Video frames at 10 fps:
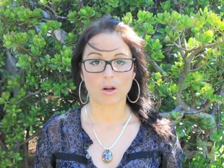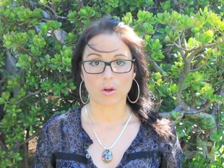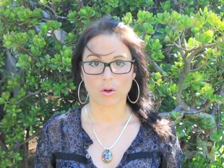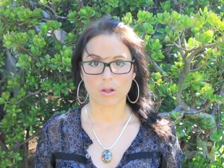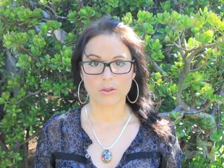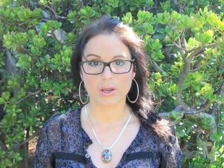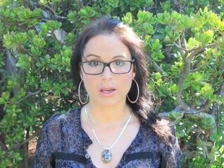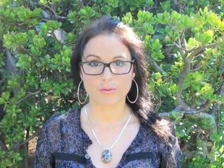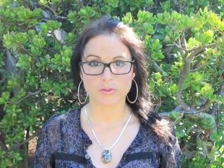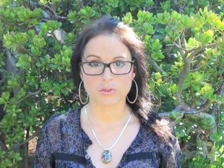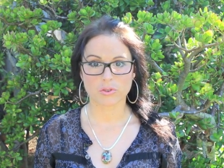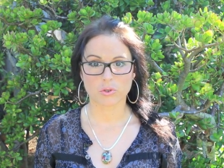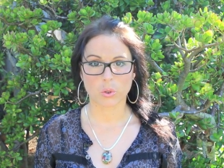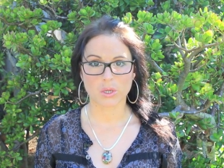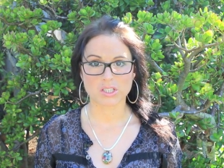All you have to
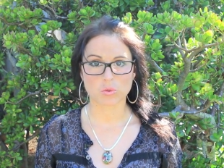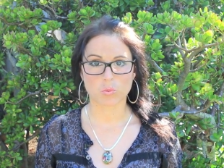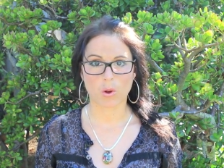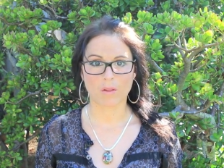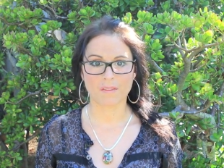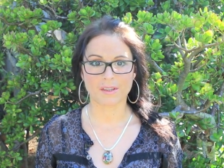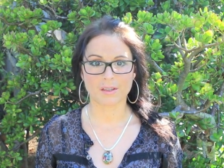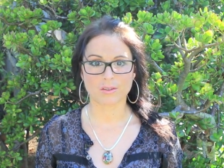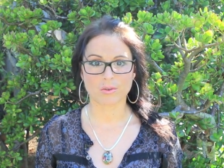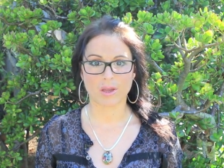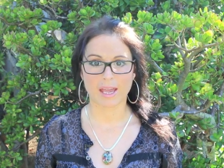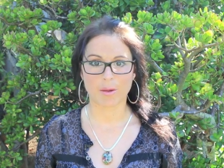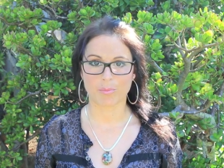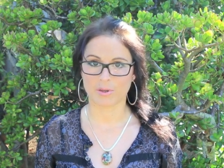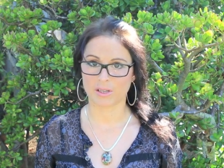do is want it to
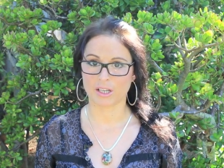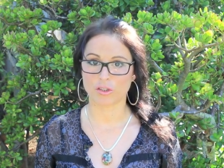happen